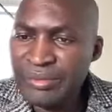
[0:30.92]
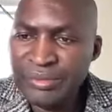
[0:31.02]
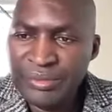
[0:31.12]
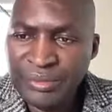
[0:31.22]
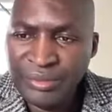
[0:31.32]

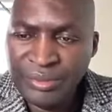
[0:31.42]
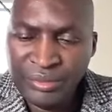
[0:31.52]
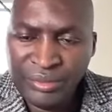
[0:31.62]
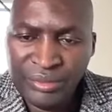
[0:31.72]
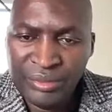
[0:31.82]

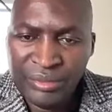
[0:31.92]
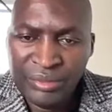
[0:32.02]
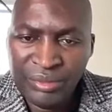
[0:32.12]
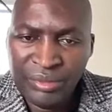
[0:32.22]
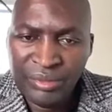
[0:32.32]

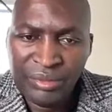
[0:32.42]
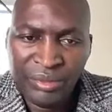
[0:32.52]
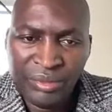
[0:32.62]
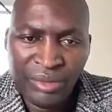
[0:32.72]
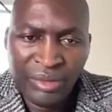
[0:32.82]

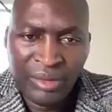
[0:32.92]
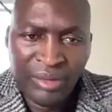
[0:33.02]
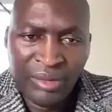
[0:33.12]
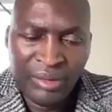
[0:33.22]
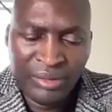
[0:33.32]

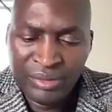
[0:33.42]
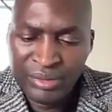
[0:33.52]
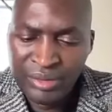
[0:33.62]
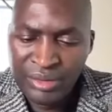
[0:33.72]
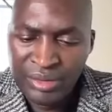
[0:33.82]

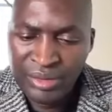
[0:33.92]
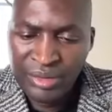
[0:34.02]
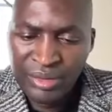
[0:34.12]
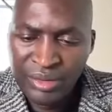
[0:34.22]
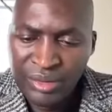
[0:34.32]

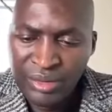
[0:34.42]
(no one is talking)